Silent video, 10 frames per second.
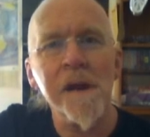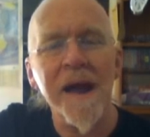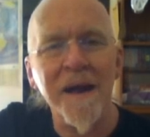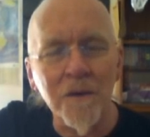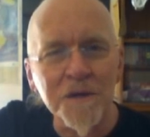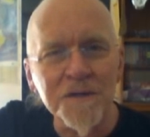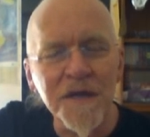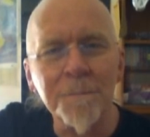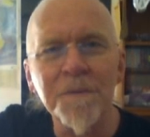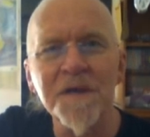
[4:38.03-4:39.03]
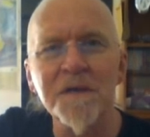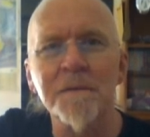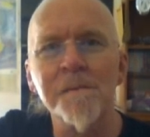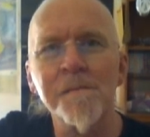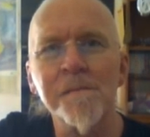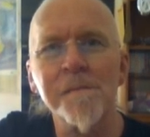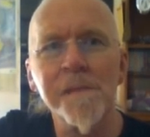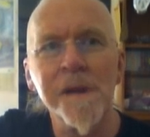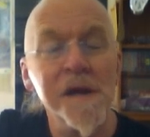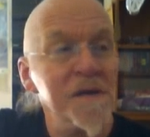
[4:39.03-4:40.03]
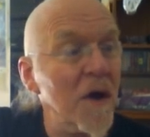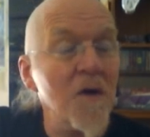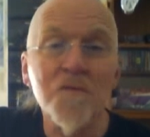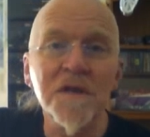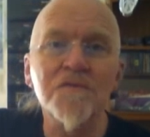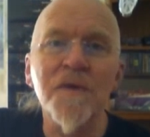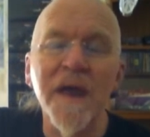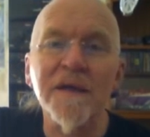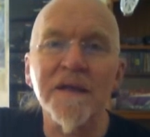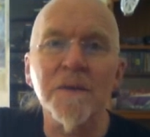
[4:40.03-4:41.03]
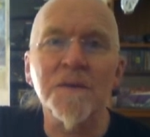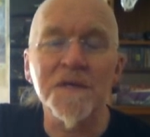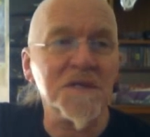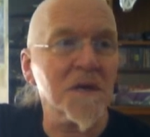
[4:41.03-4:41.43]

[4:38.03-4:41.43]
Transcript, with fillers: How can that be? Now, I'm really wrangling with this.